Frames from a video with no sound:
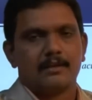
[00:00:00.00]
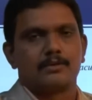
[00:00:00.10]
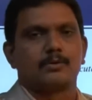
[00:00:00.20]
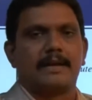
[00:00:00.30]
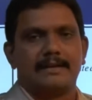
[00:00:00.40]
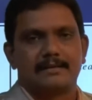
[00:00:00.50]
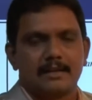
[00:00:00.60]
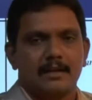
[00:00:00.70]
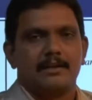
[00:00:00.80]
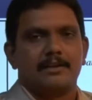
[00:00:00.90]

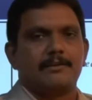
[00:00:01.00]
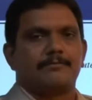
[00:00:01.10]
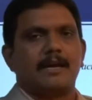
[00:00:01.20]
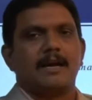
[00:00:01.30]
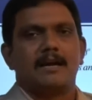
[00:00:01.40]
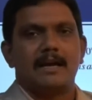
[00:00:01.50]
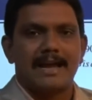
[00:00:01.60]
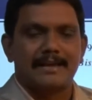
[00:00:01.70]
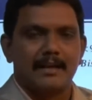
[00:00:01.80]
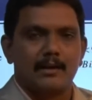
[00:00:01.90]
Students, if the
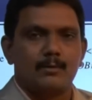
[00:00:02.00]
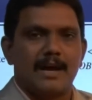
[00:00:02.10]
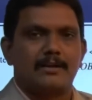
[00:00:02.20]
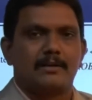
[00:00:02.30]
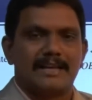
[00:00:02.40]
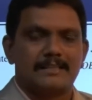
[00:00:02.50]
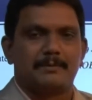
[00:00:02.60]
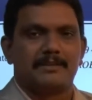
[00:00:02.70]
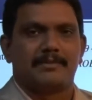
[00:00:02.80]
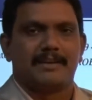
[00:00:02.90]
angle value lies
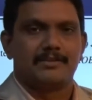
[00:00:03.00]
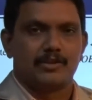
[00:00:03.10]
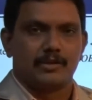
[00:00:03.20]
between